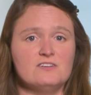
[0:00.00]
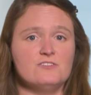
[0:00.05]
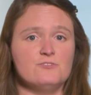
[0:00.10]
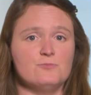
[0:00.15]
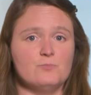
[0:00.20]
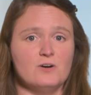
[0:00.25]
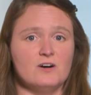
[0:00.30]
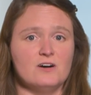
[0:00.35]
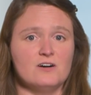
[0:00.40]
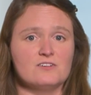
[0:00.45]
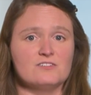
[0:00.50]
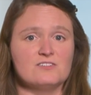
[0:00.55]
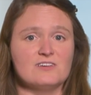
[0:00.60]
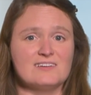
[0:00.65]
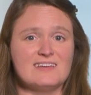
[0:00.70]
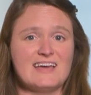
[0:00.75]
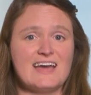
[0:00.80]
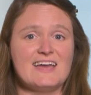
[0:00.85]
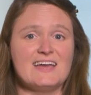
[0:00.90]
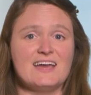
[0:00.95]
of marks at
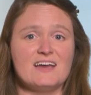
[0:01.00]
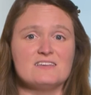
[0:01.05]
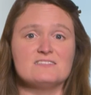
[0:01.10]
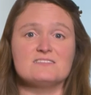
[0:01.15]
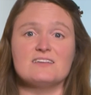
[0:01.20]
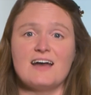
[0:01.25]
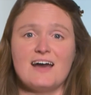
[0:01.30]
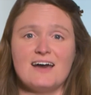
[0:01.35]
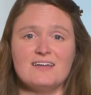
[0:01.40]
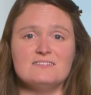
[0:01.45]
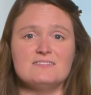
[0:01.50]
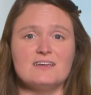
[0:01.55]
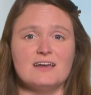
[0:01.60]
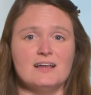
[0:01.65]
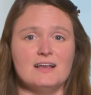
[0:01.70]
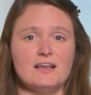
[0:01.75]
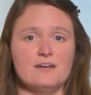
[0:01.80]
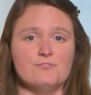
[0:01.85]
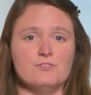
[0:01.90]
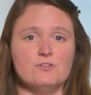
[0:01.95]
AS and
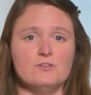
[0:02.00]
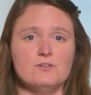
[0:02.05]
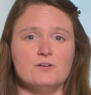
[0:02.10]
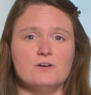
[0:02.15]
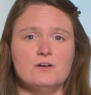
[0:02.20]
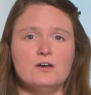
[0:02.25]
A-level